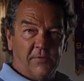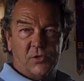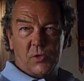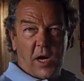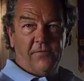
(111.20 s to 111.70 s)
You have
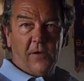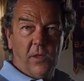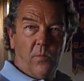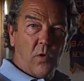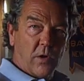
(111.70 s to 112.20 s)
strife on
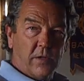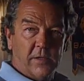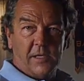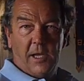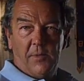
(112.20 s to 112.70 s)
the border.
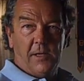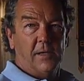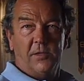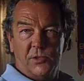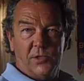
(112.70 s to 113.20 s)
They're coming
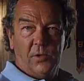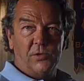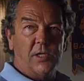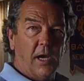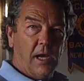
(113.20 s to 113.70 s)
here. There's no
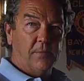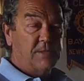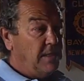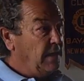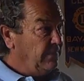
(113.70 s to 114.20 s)

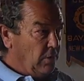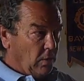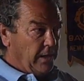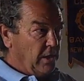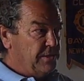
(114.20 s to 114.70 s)
jobs. They have
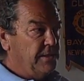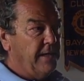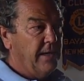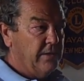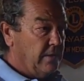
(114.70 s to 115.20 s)
no energy
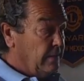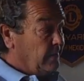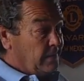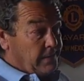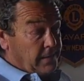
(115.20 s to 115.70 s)
down there.
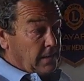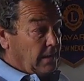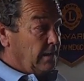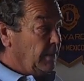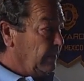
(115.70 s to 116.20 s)

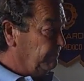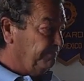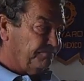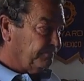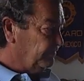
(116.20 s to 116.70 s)
I mean,
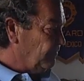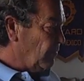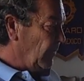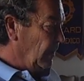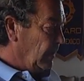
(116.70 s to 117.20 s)

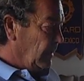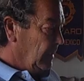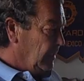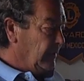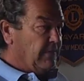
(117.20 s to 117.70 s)

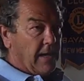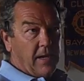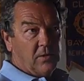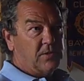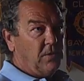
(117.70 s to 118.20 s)
even the
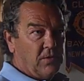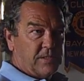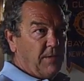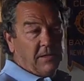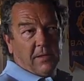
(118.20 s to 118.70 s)

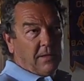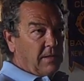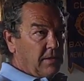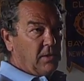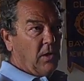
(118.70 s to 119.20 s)
households, I mean,
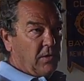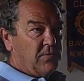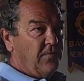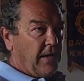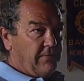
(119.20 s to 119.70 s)
you know, you
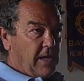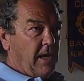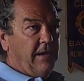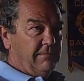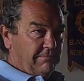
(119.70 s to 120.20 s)

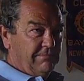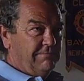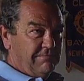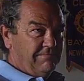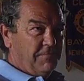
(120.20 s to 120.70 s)
5-gallon
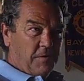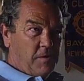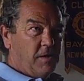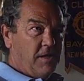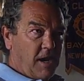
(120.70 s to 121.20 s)

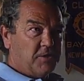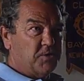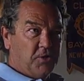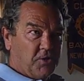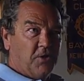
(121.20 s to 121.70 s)
gas
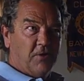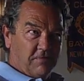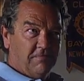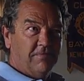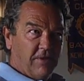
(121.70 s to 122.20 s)
cooker
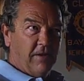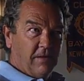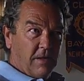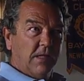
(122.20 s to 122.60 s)
thing,